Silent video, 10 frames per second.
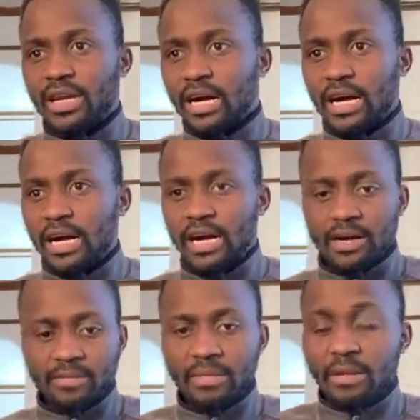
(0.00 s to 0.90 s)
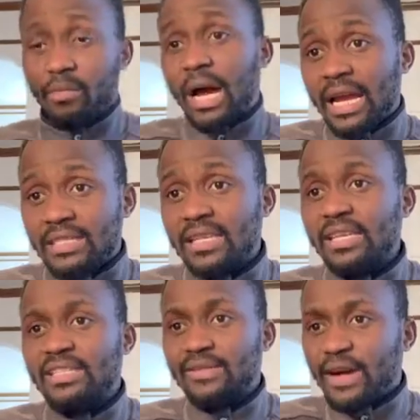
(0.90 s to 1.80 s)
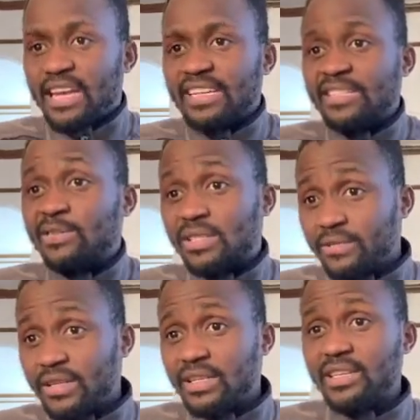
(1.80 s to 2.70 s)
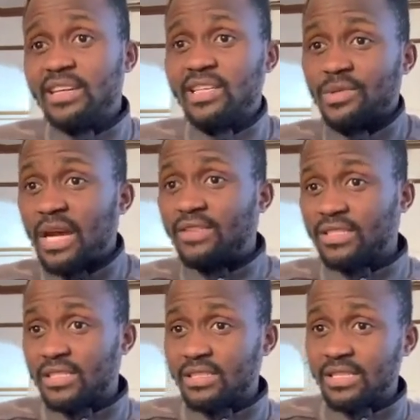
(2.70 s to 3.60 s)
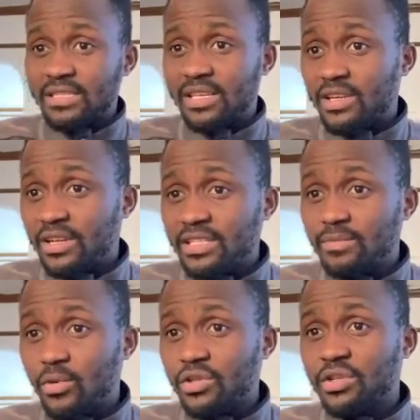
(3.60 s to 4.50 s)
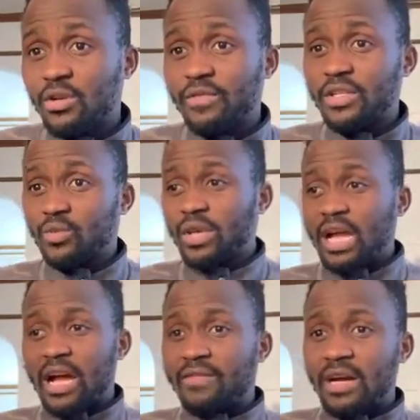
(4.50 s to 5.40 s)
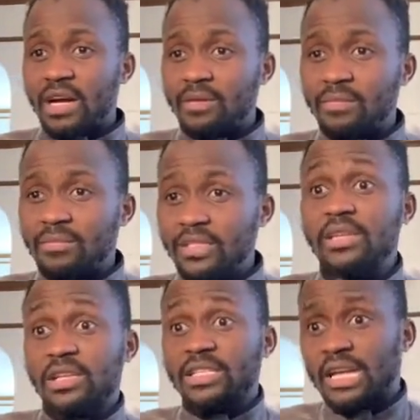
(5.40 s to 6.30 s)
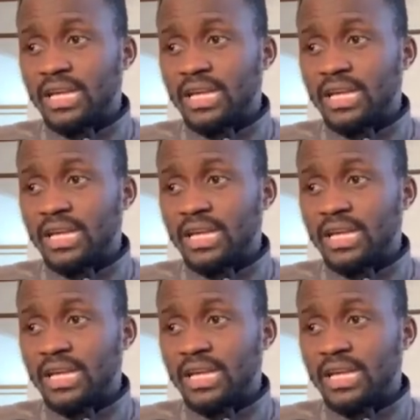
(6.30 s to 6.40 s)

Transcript: But IT is divided into different areas. We have the security portion of it. We have security and